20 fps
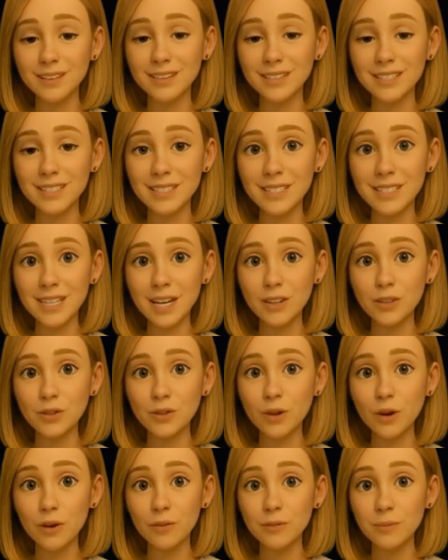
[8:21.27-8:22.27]
This is how you
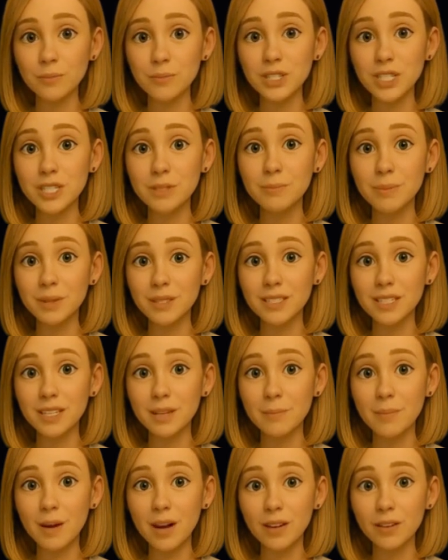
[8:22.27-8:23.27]
go from just building
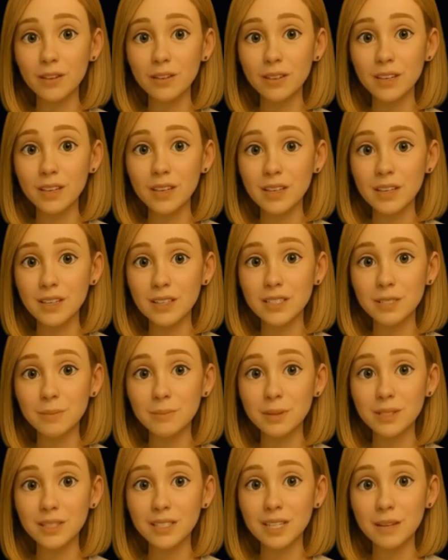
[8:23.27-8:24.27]
a model to
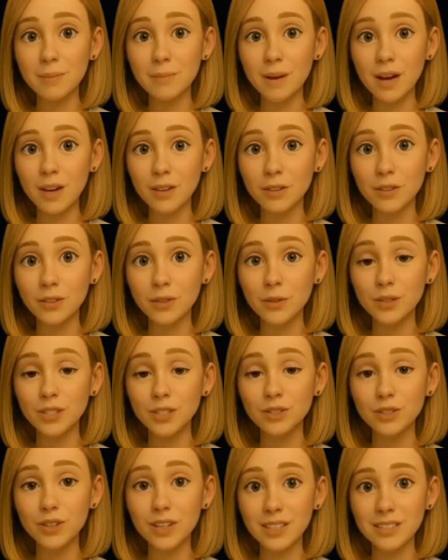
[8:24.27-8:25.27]
building a model you can
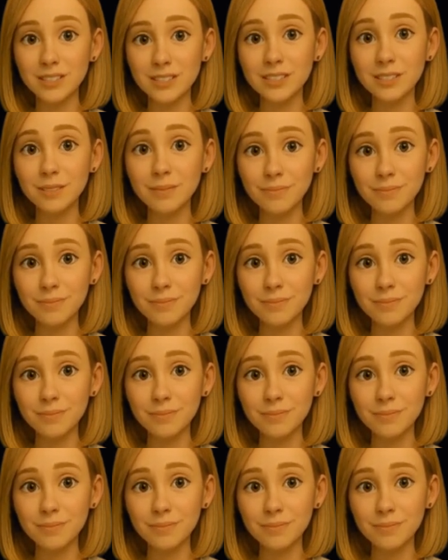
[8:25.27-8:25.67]
trust.